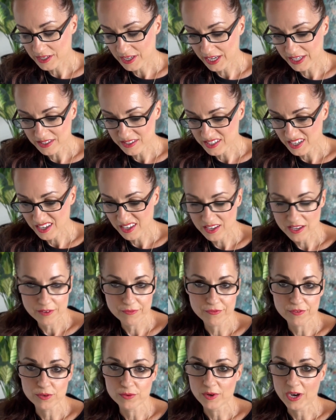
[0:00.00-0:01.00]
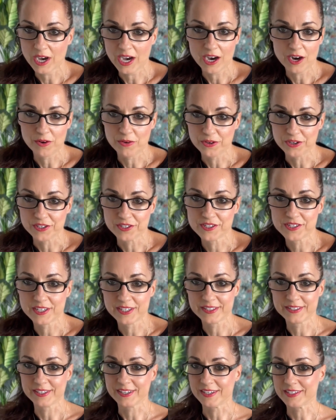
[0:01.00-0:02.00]
can take a few hours
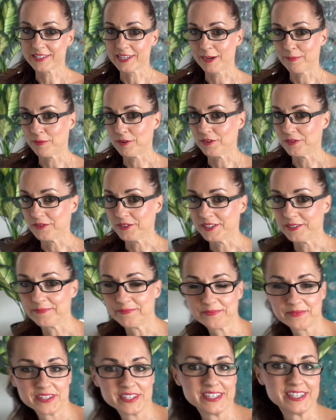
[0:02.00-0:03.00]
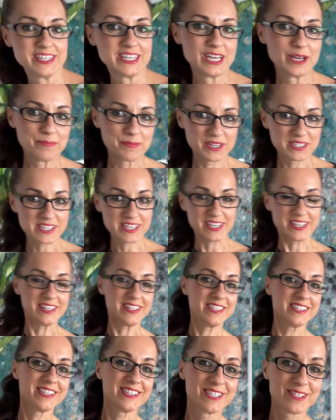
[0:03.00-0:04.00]
until it's uploaded. But yeah,
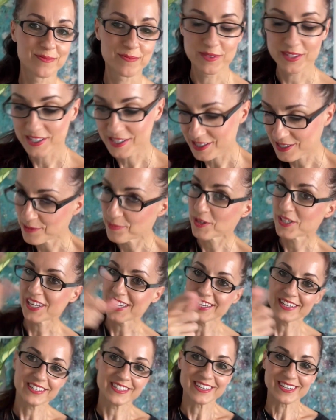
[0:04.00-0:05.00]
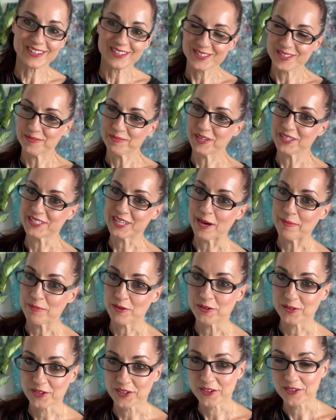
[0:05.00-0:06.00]
this is about editing, not about
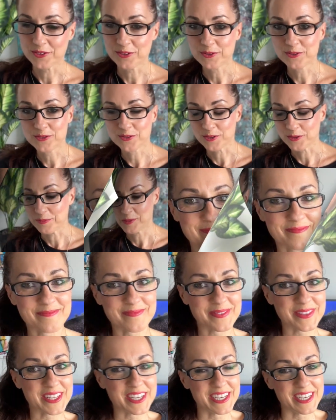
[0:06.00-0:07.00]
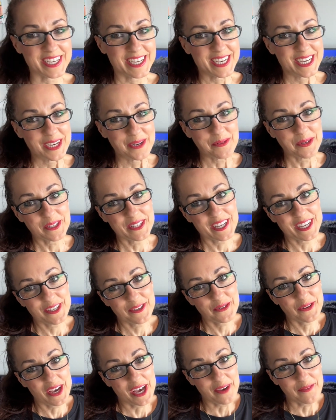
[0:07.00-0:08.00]
uploading on YouTube. Well, there
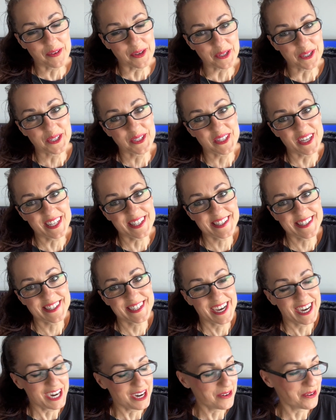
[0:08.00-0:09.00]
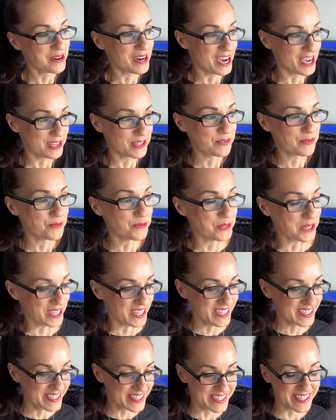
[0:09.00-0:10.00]
you have it. That's how I do
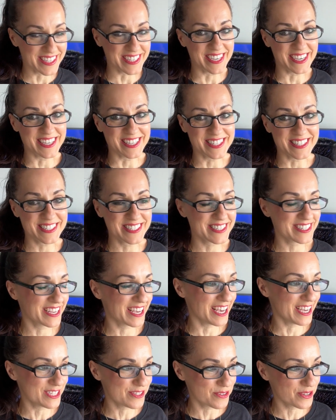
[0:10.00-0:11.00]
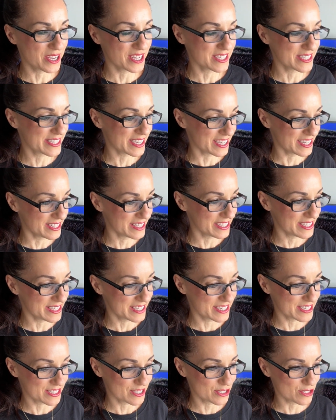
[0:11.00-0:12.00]
it. And as you can tell,
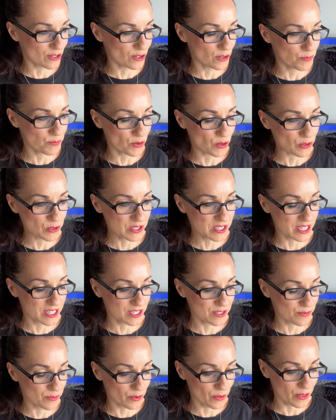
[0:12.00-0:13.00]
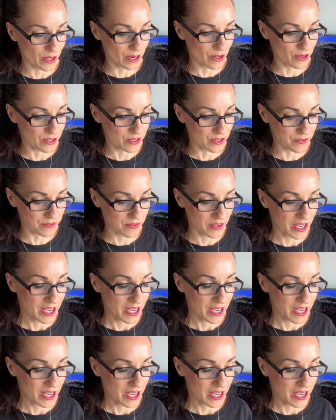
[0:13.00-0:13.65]
it's a slow process with a lot of